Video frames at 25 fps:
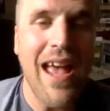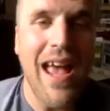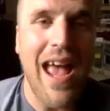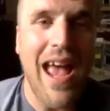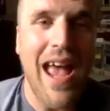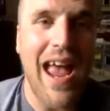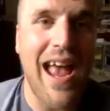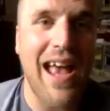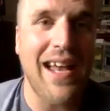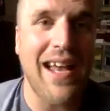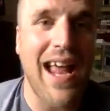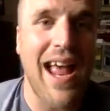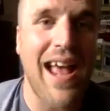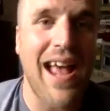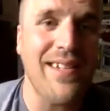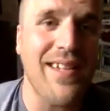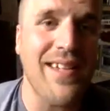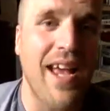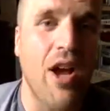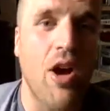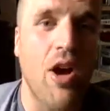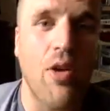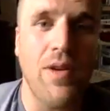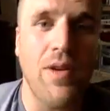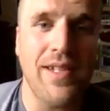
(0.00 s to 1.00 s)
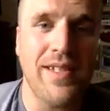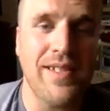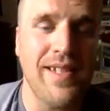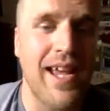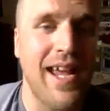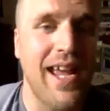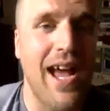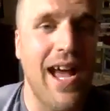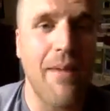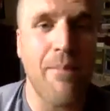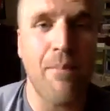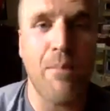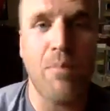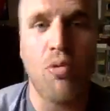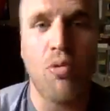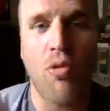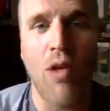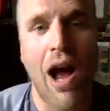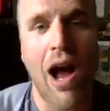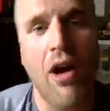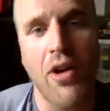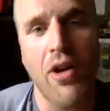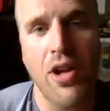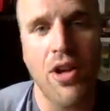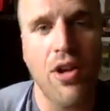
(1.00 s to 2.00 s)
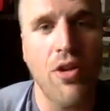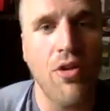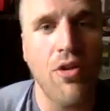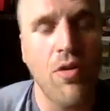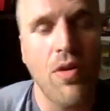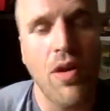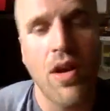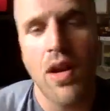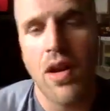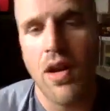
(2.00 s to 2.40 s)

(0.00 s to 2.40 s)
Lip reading: And as I always say, I'm proud of you.